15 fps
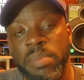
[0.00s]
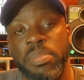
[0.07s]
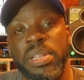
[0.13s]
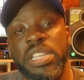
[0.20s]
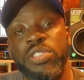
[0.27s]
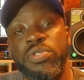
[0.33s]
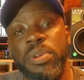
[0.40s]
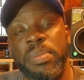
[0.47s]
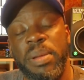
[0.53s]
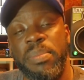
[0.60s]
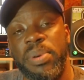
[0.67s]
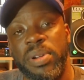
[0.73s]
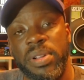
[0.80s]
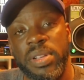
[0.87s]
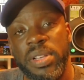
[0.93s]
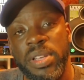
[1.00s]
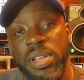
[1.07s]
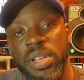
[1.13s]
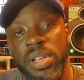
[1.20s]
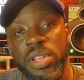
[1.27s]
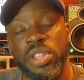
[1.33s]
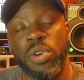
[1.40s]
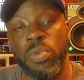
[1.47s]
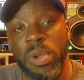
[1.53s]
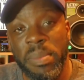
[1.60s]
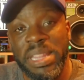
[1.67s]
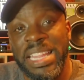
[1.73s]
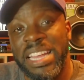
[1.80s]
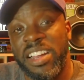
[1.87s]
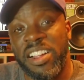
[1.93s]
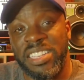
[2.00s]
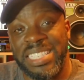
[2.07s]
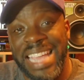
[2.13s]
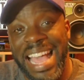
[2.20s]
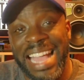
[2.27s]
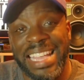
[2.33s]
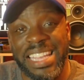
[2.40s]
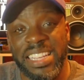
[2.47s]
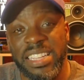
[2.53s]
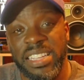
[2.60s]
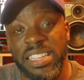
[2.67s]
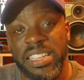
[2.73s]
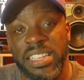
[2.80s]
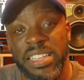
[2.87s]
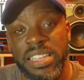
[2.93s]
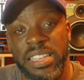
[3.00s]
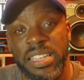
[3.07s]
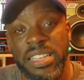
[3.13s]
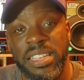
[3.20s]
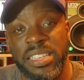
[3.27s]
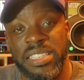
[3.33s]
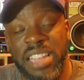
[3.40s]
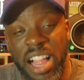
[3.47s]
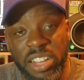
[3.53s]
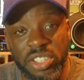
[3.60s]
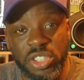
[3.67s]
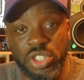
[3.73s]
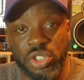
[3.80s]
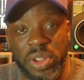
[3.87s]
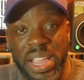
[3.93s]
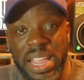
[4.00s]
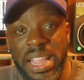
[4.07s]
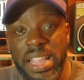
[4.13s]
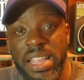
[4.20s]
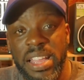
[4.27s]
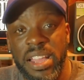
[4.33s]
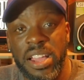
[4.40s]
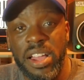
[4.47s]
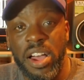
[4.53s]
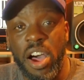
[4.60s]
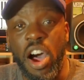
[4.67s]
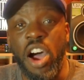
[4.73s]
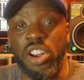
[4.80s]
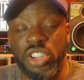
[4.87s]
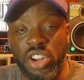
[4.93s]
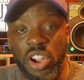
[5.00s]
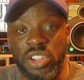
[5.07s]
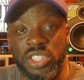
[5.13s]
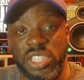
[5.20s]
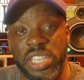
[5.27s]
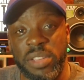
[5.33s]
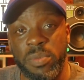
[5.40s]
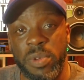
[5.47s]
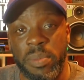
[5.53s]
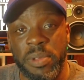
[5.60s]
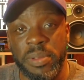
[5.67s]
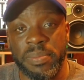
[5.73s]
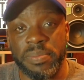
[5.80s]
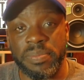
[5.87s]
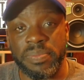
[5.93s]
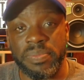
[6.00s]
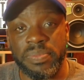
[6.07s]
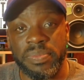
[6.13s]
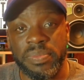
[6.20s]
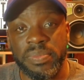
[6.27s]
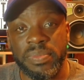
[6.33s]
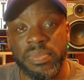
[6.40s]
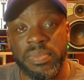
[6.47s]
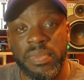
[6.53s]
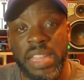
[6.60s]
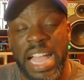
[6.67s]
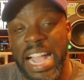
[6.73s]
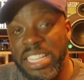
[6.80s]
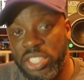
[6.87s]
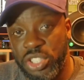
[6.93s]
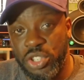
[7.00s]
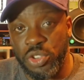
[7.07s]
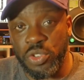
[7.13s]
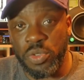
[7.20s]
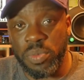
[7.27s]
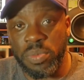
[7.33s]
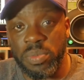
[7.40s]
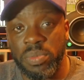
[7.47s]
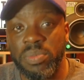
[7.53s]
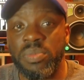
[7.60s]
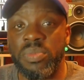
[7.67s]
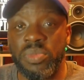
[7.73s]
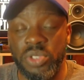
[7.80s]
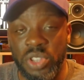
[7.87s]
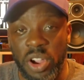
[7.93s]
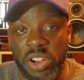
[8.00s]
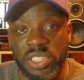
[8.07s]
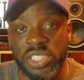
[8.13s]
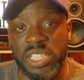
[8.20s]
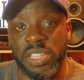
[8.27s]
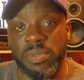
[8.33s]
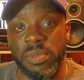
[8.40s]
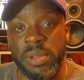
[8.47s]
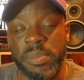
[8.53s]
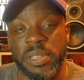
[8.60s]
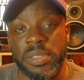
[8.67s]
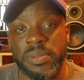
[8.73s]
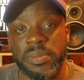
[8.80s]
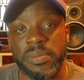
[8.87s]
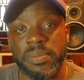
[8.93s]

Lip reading: please remember, the women that are attacking Dr. Dre are dark-skinned women. Ice Cube, dark-skinned women.